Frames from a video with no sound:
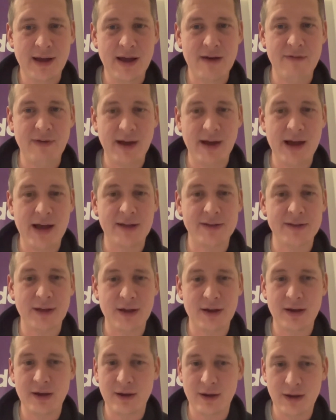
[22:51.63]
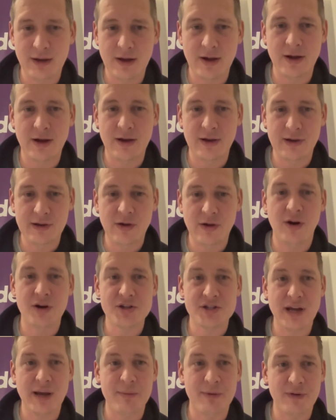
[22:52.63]
had a
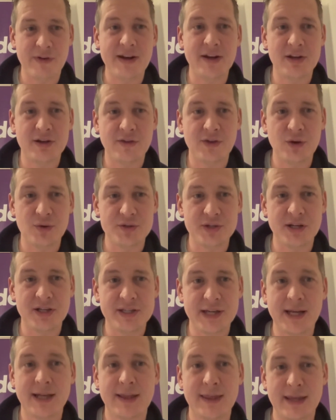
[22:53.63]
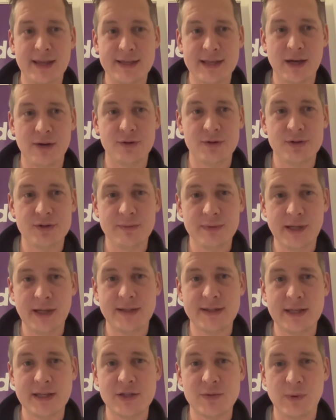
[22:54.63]
large number of interviews and checked things out.
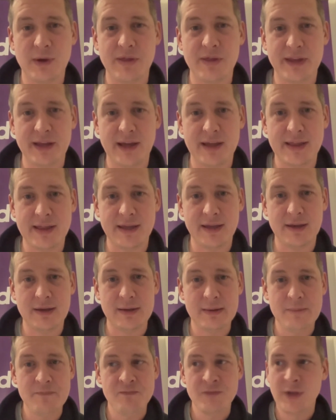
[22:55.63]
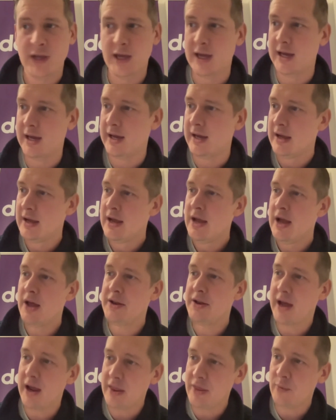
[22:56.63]
That's one thing, I think.
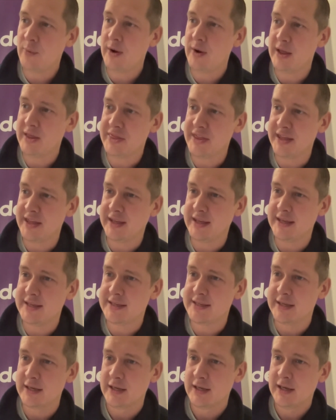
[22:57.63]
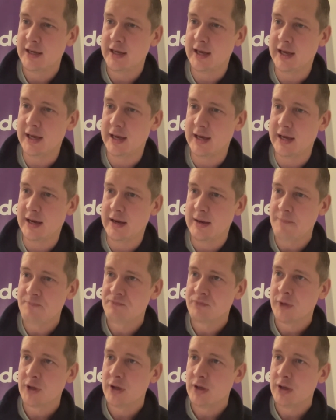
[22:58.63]
Another one, I think, is another